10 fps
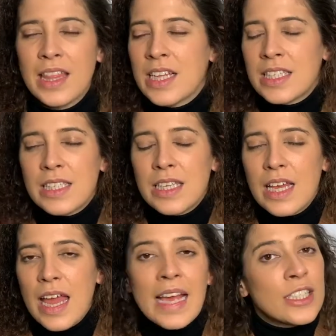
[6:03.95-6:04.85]
That's
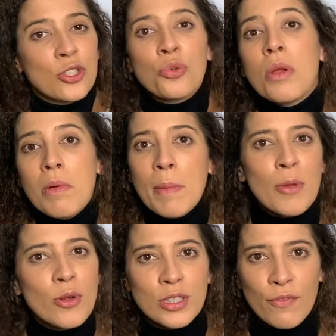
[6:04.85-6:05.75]
extremely
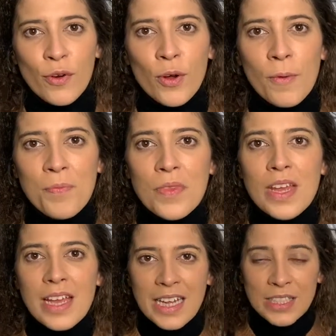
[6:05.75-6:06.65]
beautiful.
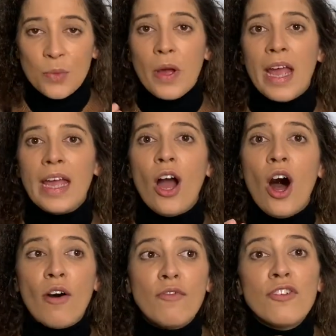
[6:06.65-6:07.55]
It's a way
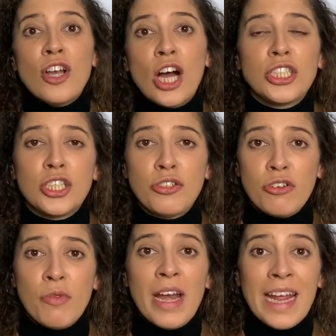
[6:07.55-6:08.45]
of not
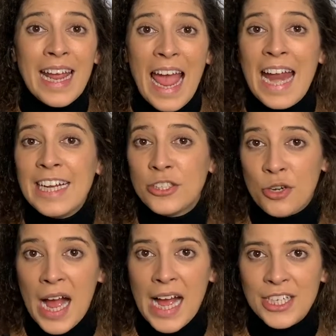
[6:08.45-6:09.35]
generating any
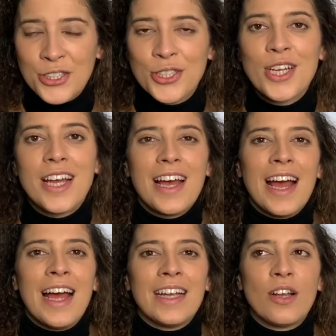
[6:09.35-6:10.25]
trash,
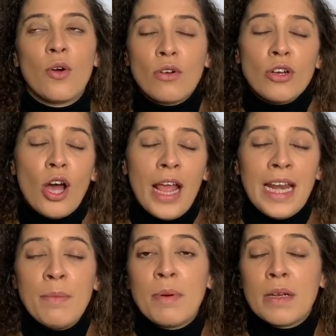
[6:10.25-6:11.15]
or not any,
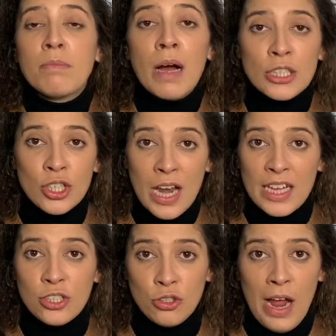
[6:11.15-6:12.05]
but much
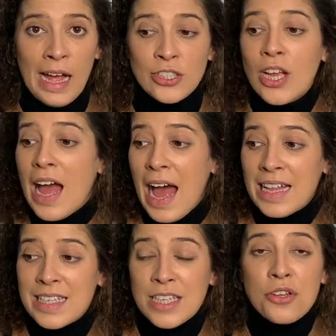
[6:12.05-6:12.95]
less trash, and
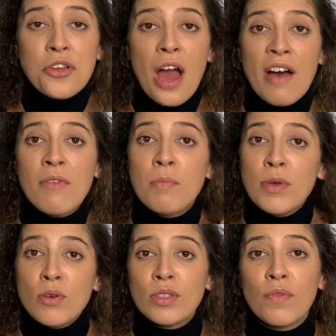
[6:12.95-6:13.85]
still you have a
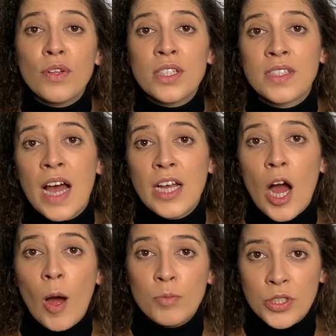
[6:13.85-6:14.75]
beautiful design
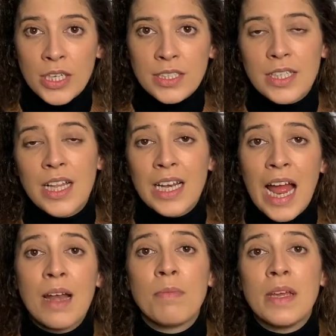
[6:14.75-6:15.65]
object that
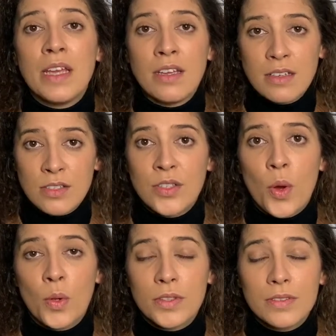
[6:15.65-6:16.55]
can be
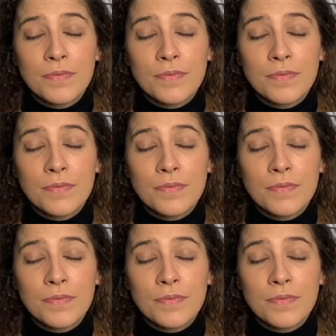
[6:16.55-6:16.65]
sold.